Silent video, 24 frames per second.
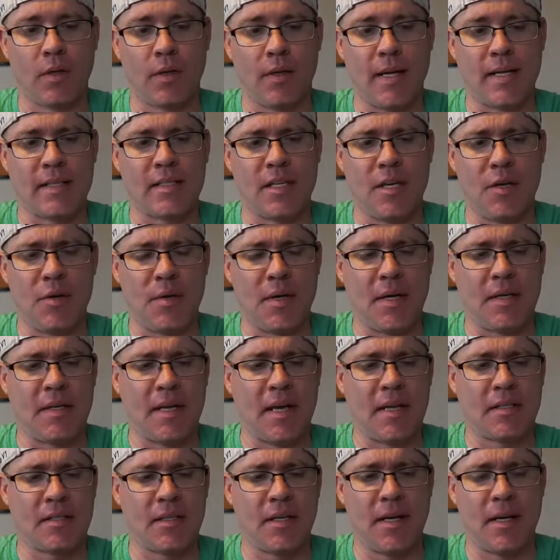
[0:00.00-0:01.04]
That's a unique
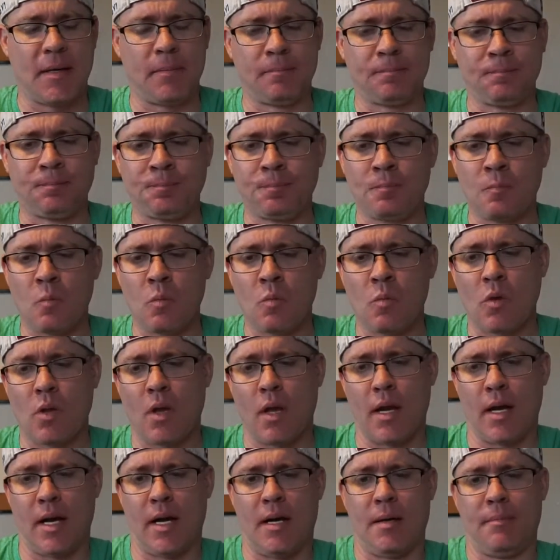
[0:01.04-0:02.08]
taste, yeah.
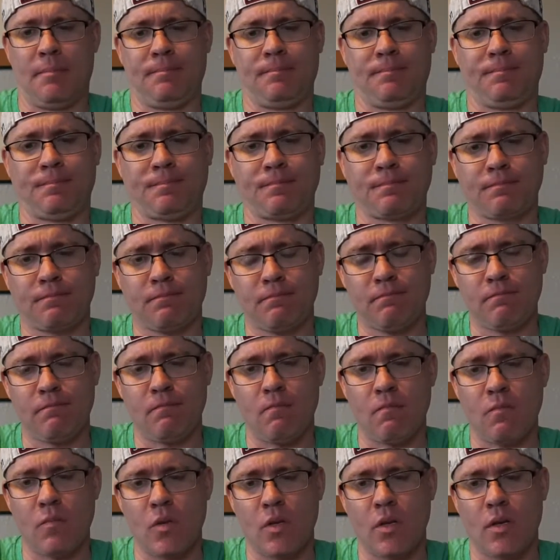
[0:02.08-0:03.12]
If
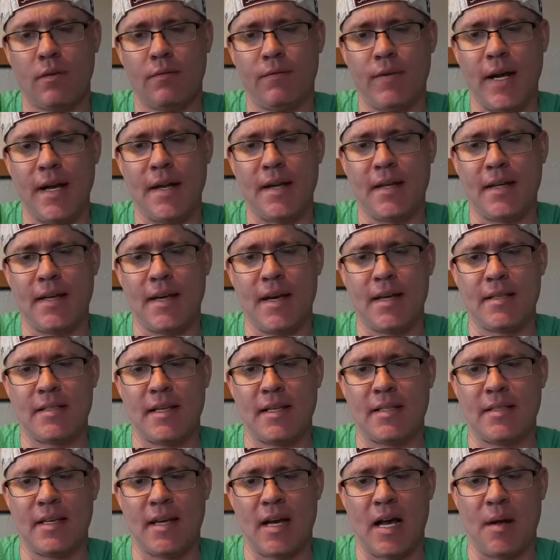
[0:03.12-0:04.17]
I had to guess,
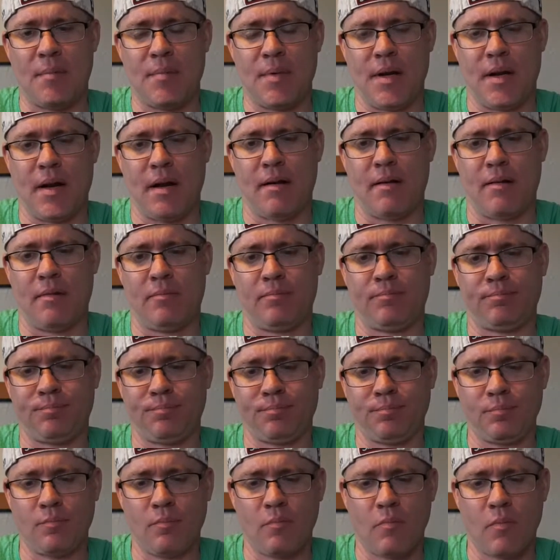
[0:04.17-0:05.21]
I'd say habanero,
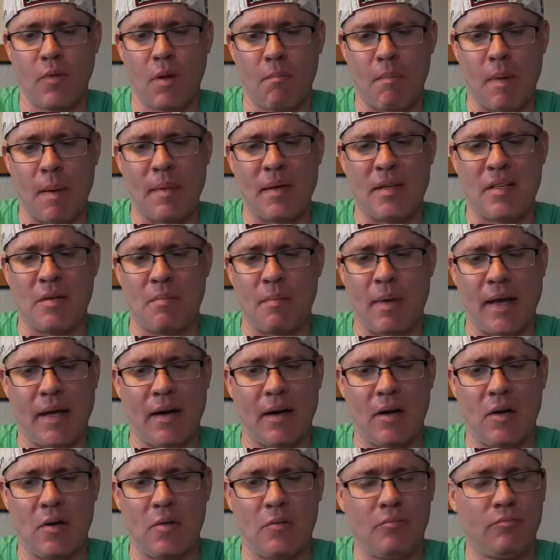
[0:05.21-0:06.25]
maybe
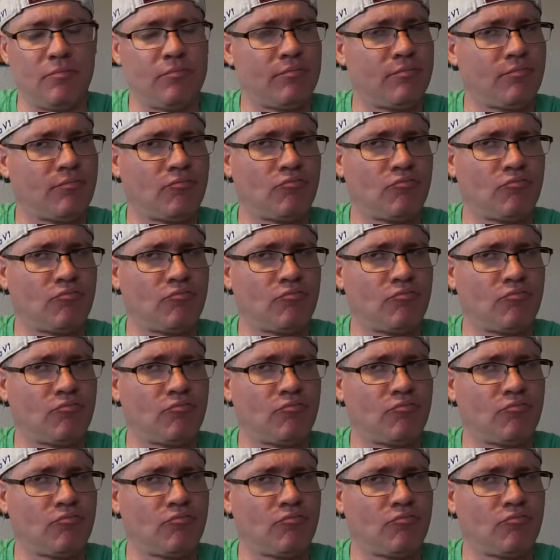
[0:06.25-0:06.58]
tomato.